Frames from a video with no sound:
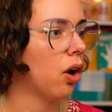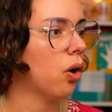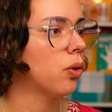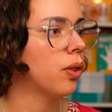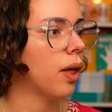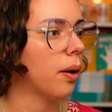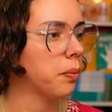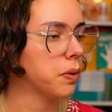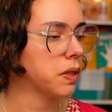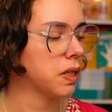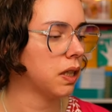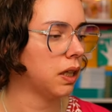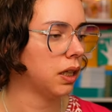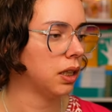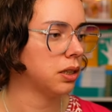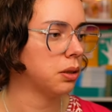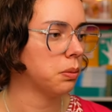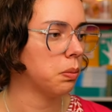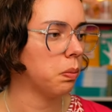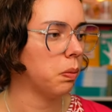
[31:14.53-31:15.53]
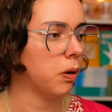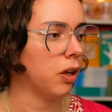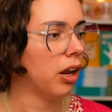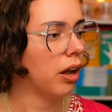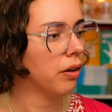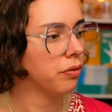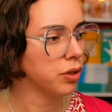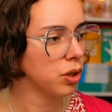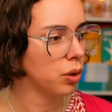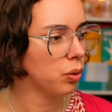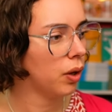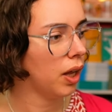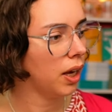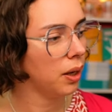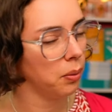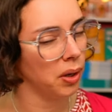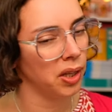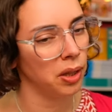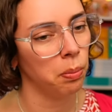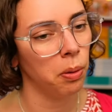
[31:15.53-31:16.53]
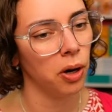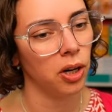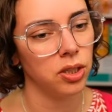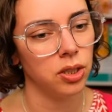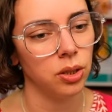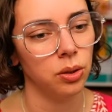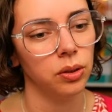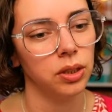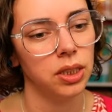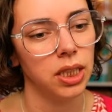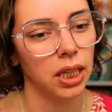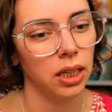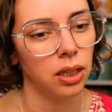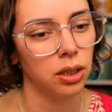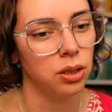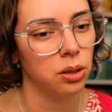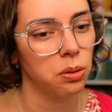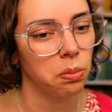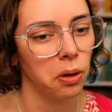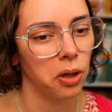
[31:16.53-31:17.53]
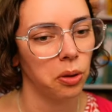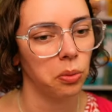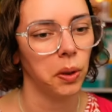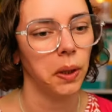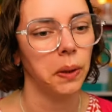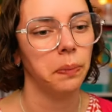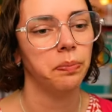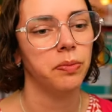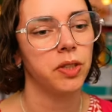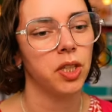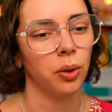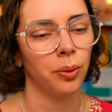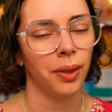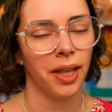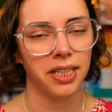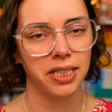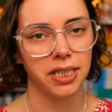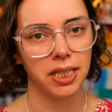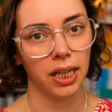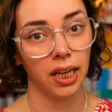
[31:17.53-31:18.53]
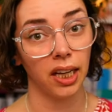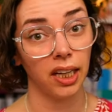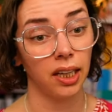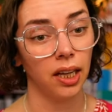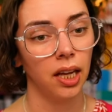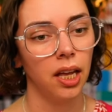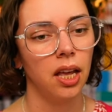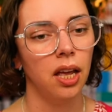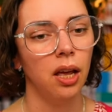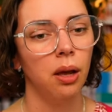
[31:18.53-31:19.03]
Oh, that was the link to the PDF. So anyway, the part two will take you to the part one. So that's the link.